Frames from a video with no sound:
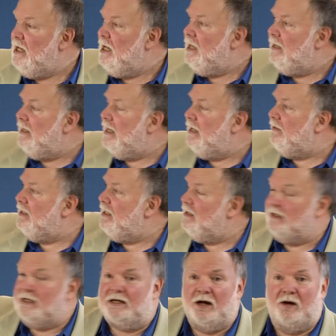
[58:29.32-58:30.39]
They, the,
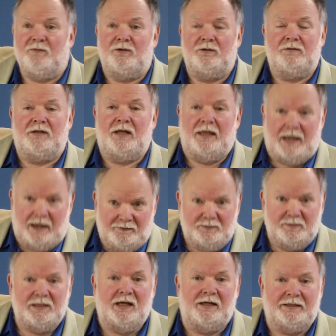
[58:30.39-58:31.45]
the cover, they have to
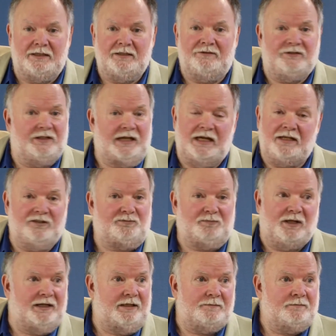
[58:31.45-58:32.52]
be like this. You can't
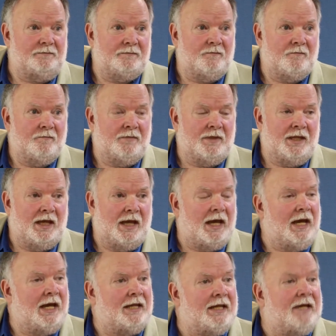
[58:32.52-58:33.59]
display them.
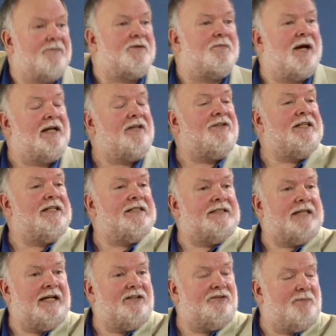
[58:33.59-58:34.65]
And if the magazine
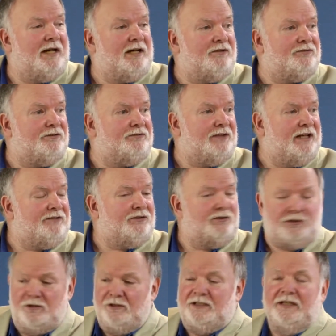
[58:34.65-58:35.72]
contains matters of sex or
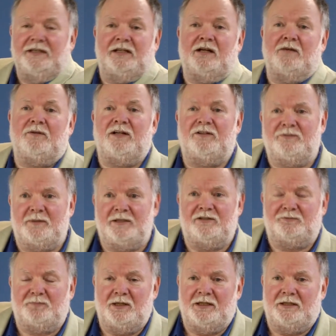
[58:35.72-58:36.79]
nudity, the cover has to be
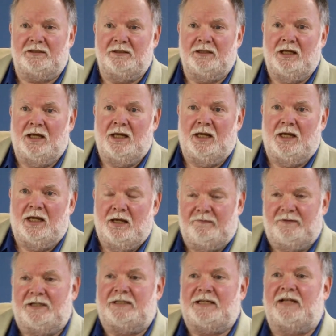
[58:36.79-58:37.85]
displayed. If
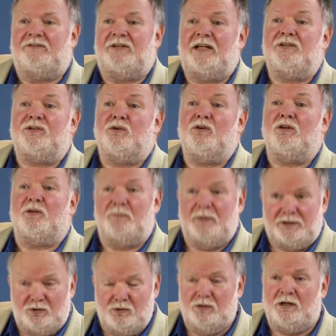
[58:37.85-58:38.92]
it contains editorial or
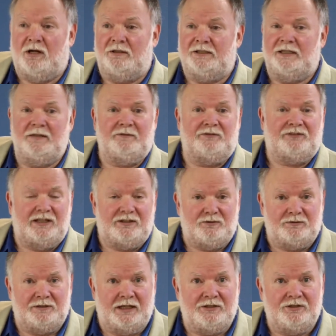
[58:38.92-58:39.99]
pictorial content of a
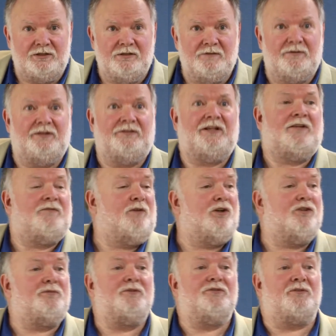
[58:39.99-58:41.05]
sexual nature, if it's
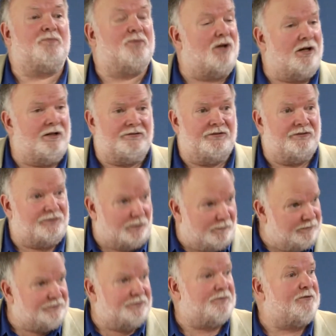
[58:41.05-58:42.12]
advertisements of products and
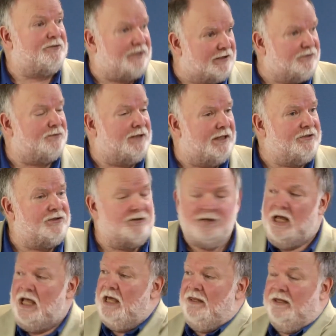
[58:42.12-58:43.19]
services of a sexual nature,
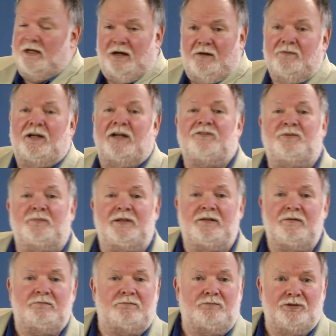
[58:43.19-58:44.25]
the cover has to be
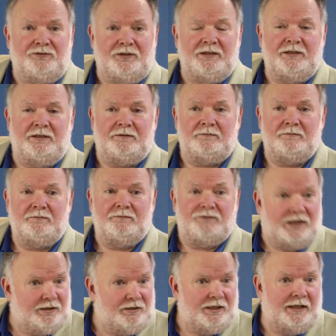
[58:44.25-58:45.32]
restricted. Is
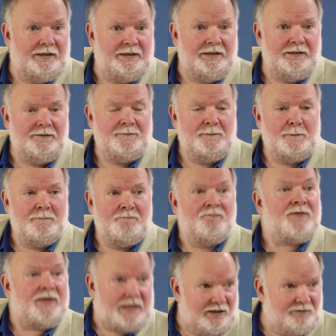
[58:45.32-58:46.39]
that a good idea?
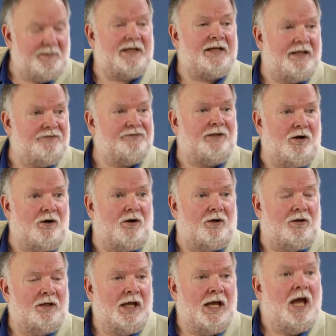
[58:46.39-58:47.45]
Tasmania, that's
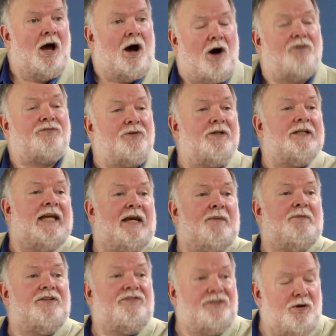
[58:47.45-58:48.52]
law. Also, it can't
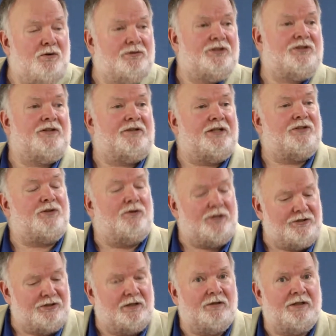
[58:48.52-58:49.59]
be sold to children. The Attorney
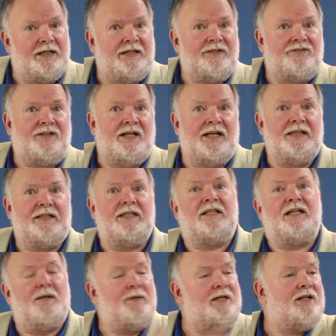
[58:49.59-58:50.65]
General in each state can
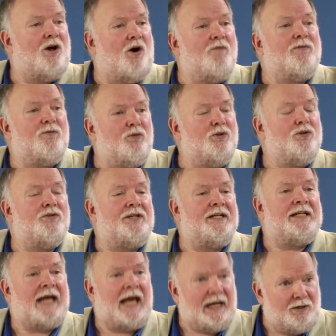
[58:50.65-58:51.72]
come in and overrule the
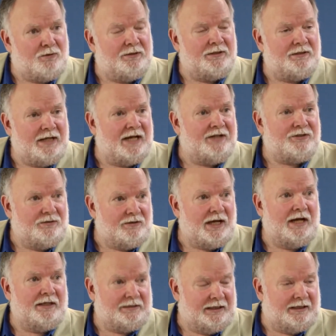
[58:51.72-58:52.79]
inadequate national
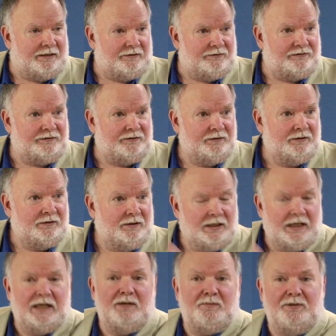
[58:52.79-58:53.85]
guidelines
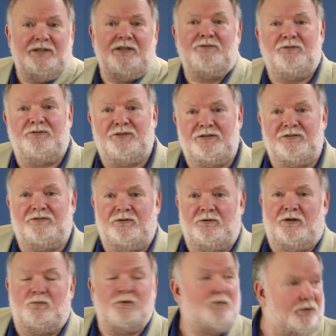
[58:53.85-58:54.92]
and can put these restrictions on
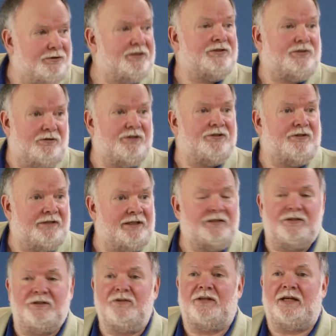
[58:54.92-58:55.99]
it. We want the Attorney General here
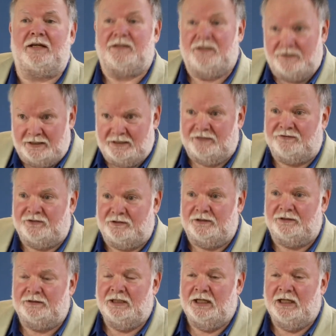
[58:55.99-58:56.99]
to do that. You think that's good?